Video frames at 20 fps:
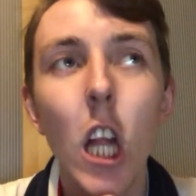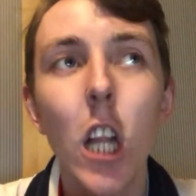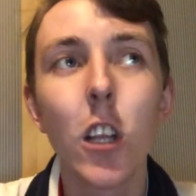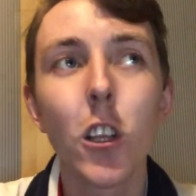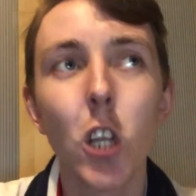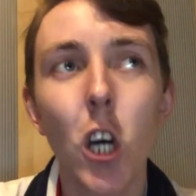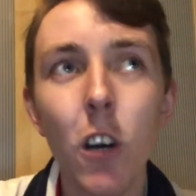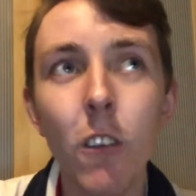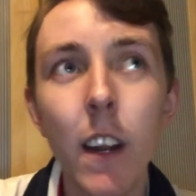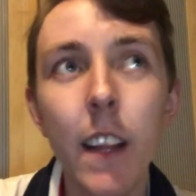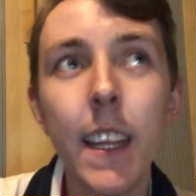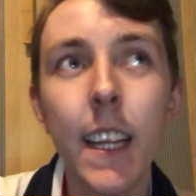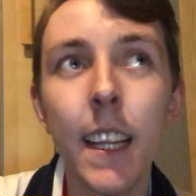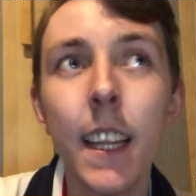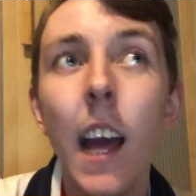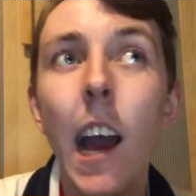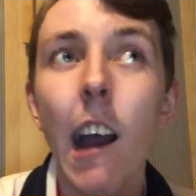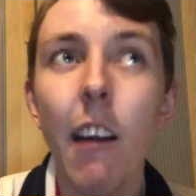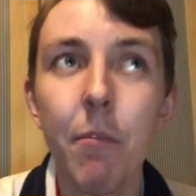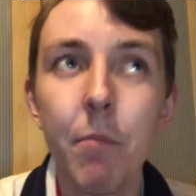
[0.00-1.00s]
Laura
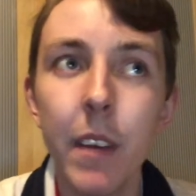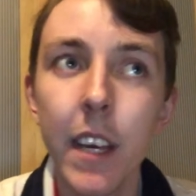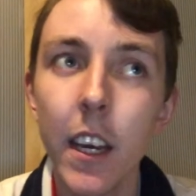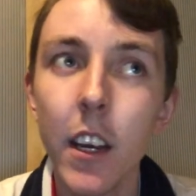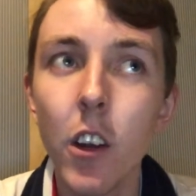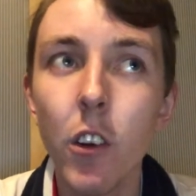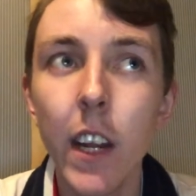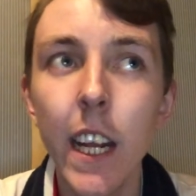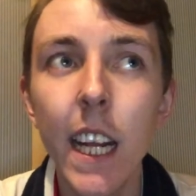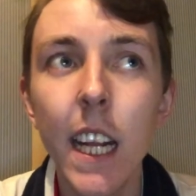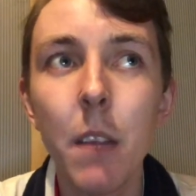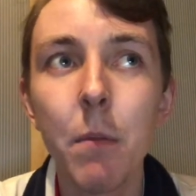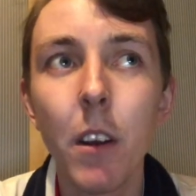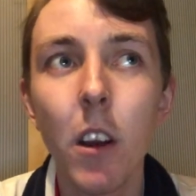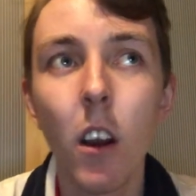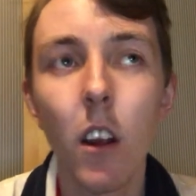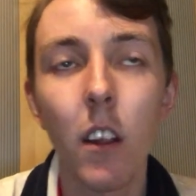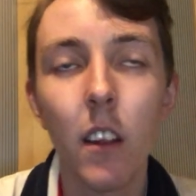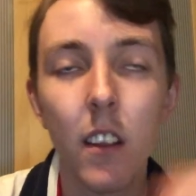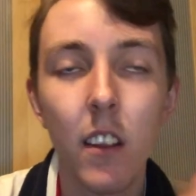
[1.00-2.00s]
didn't have meet and greet
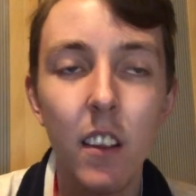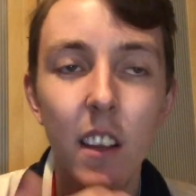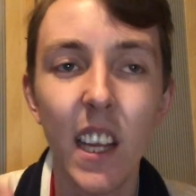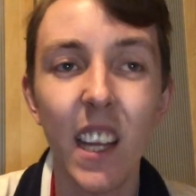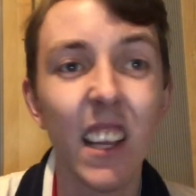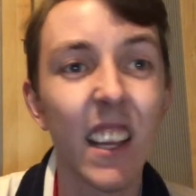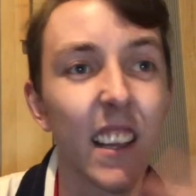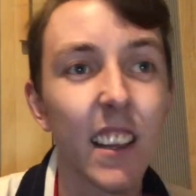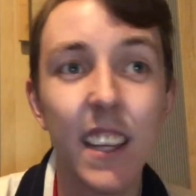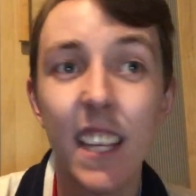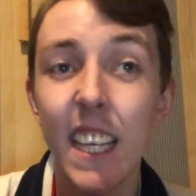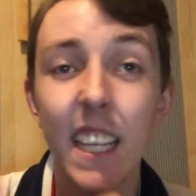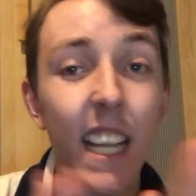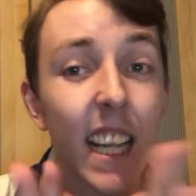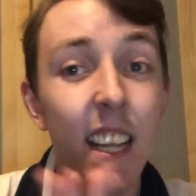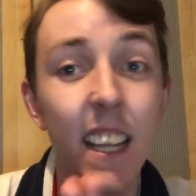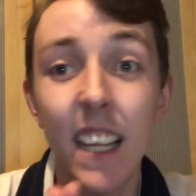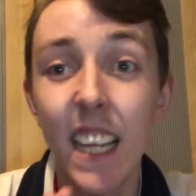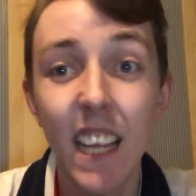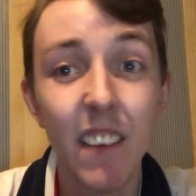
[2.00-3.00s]
because she
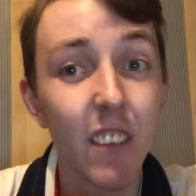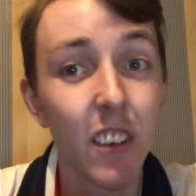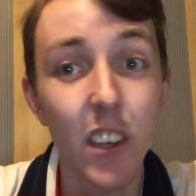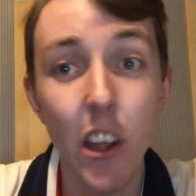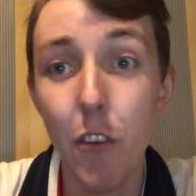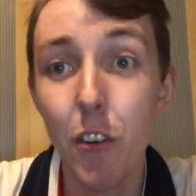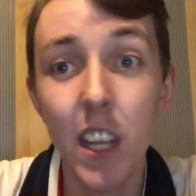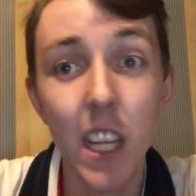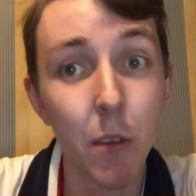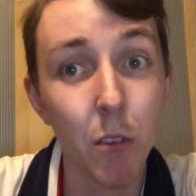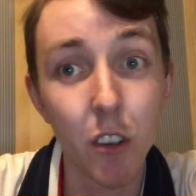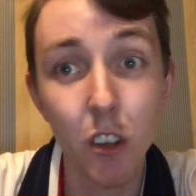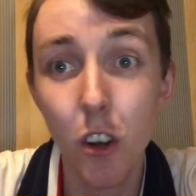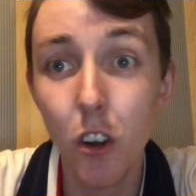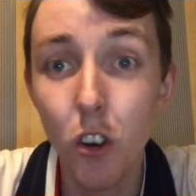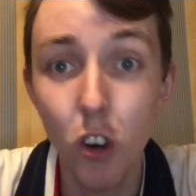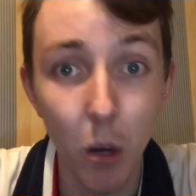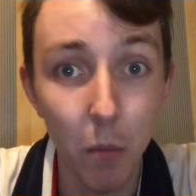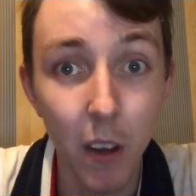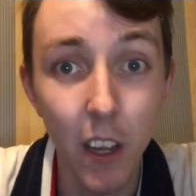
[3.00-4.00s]
didn't even know she was
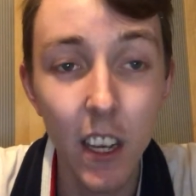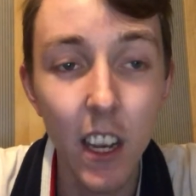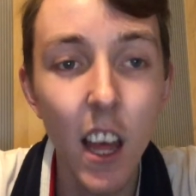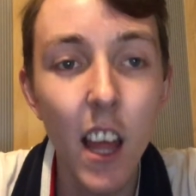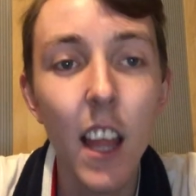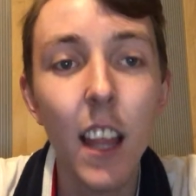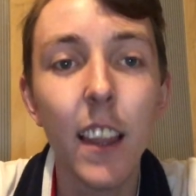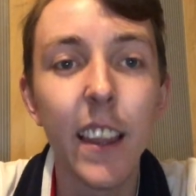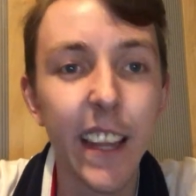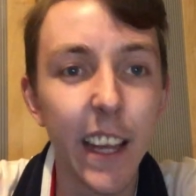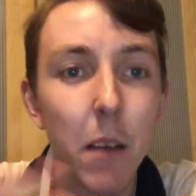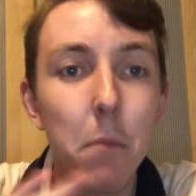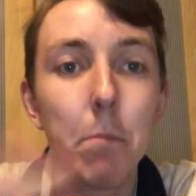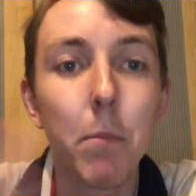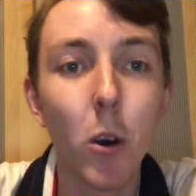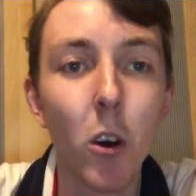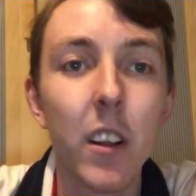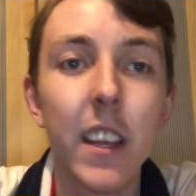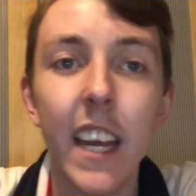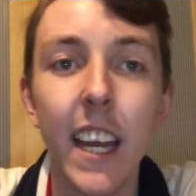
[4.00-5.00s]
coming. Liam
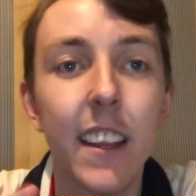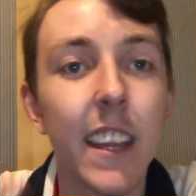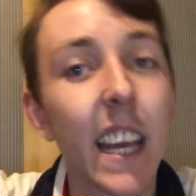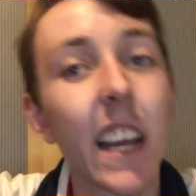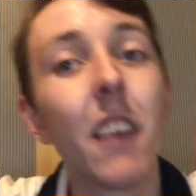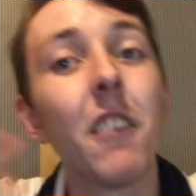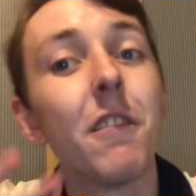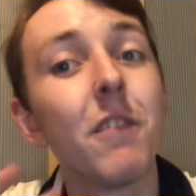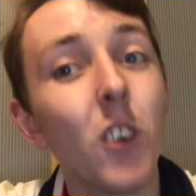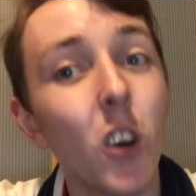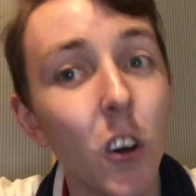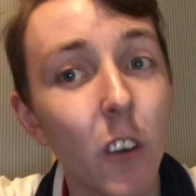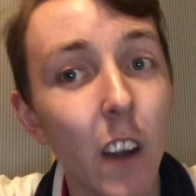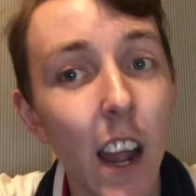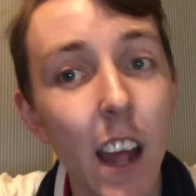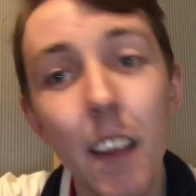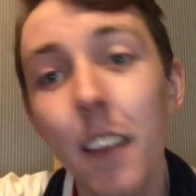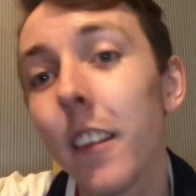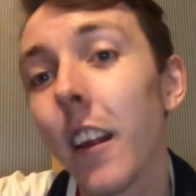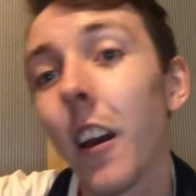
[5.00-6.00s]
bought her a ticket for
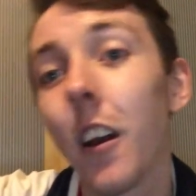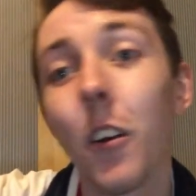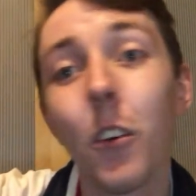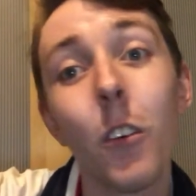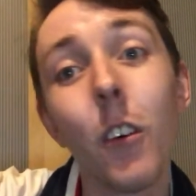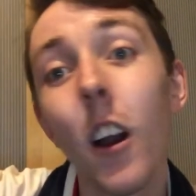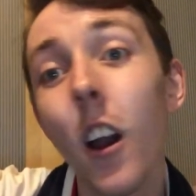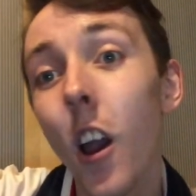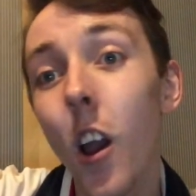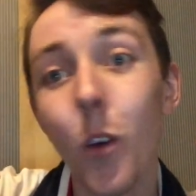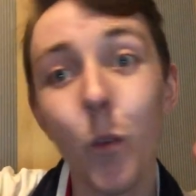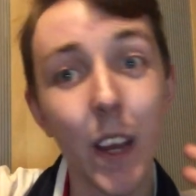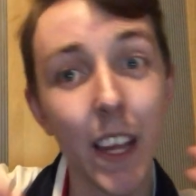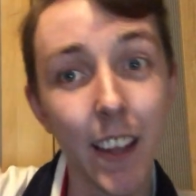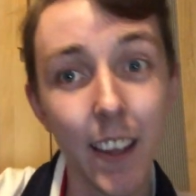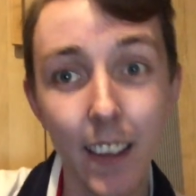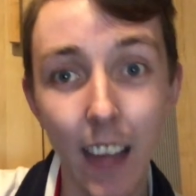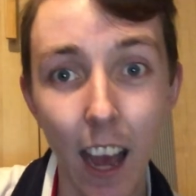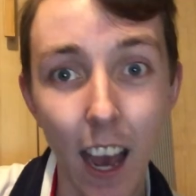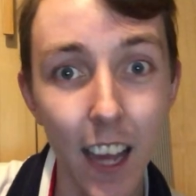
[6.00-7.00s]
her, so we
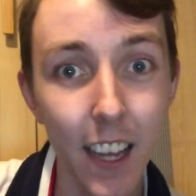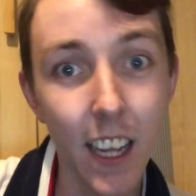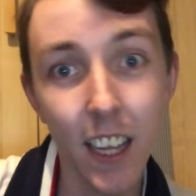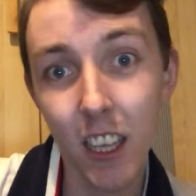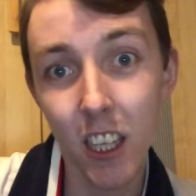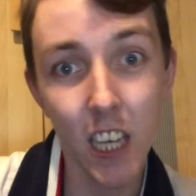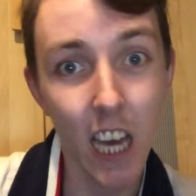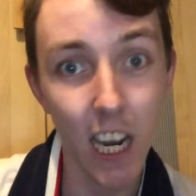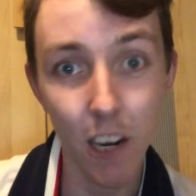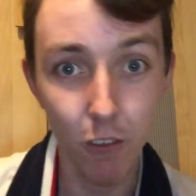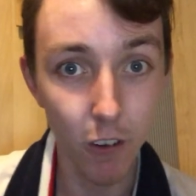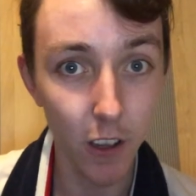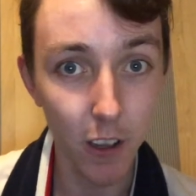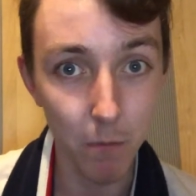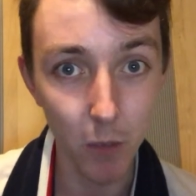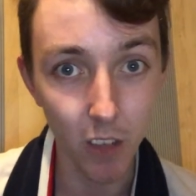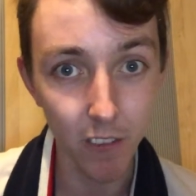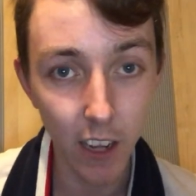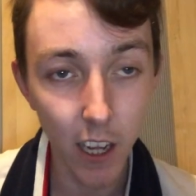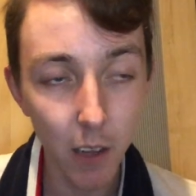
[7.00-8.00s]
stand a generous
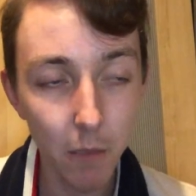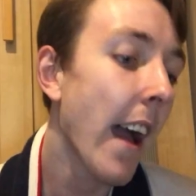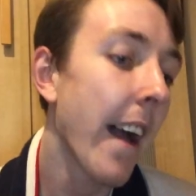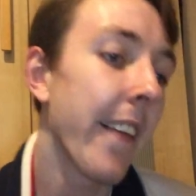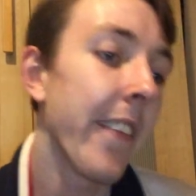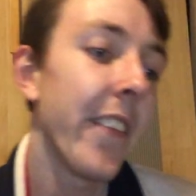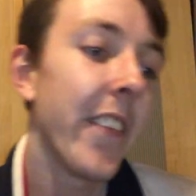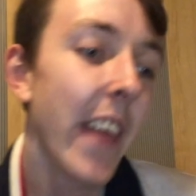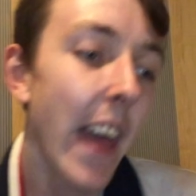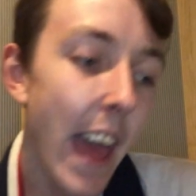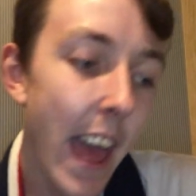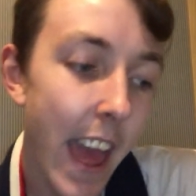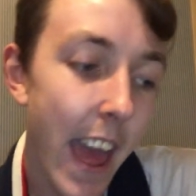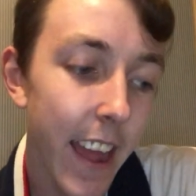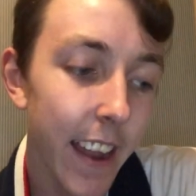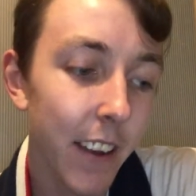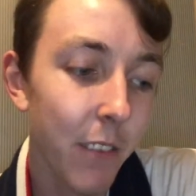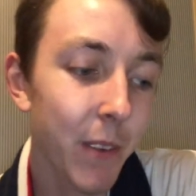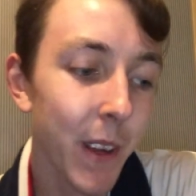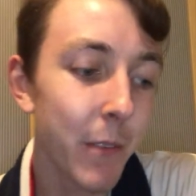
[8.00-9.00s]
mother. And
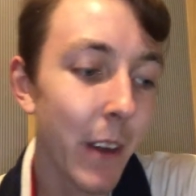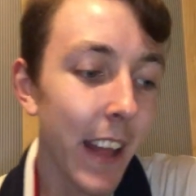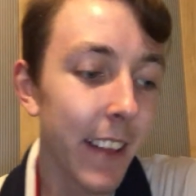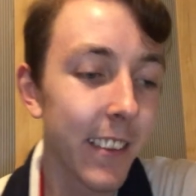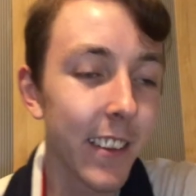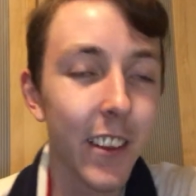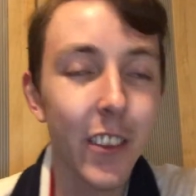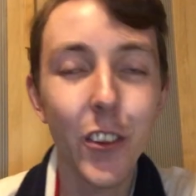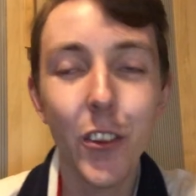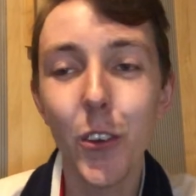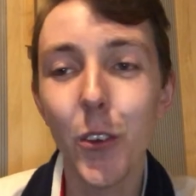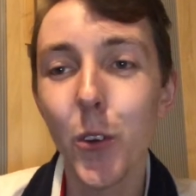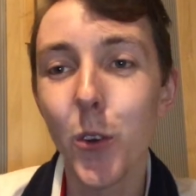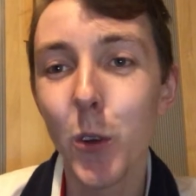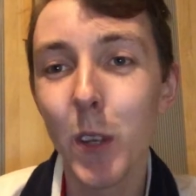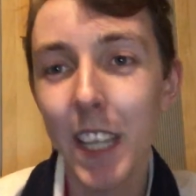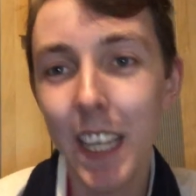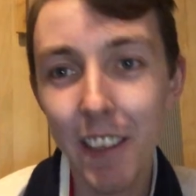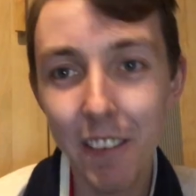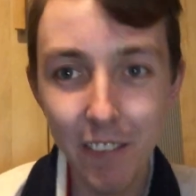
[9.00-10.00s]
then we went
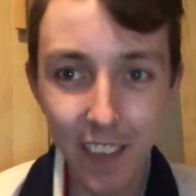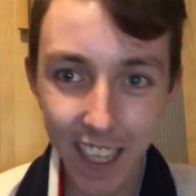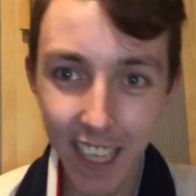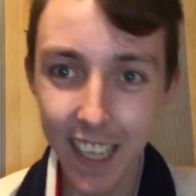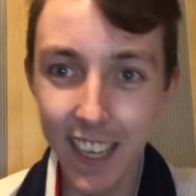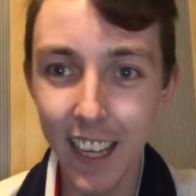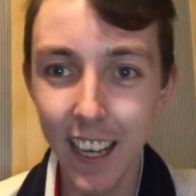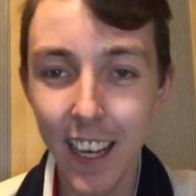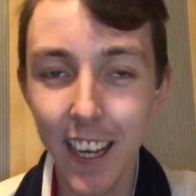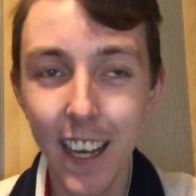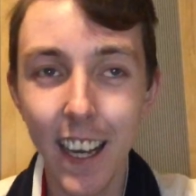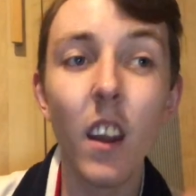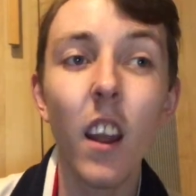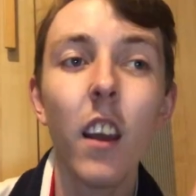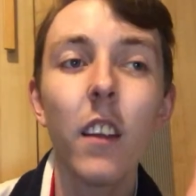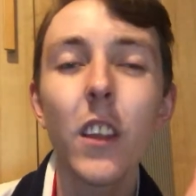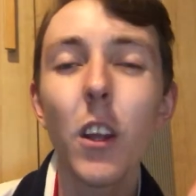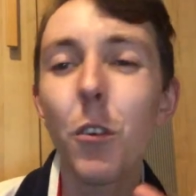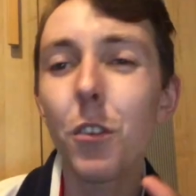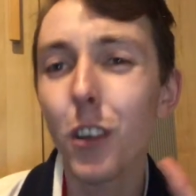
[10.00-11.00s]
to the theatre.
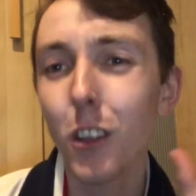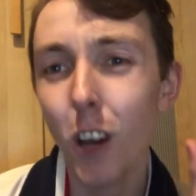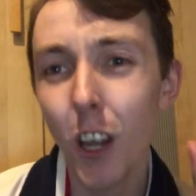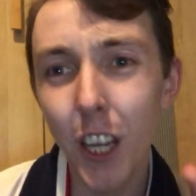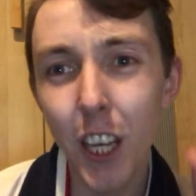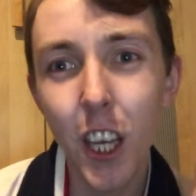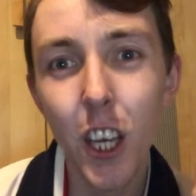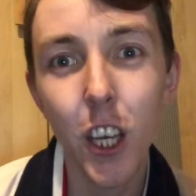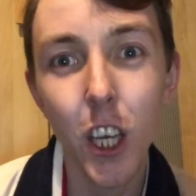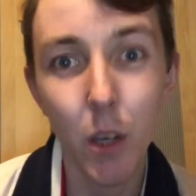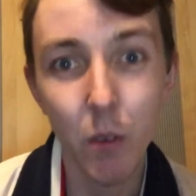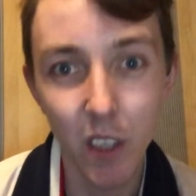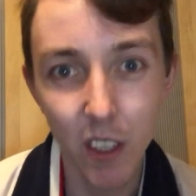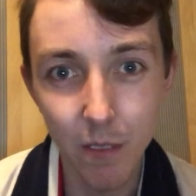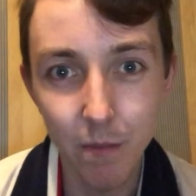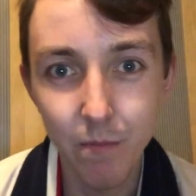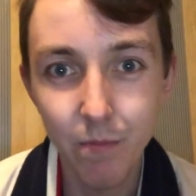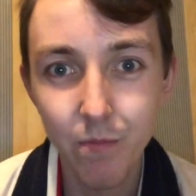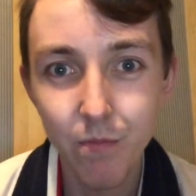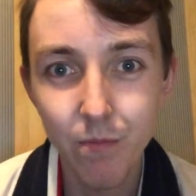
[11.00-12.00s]
There was a lot of queuing.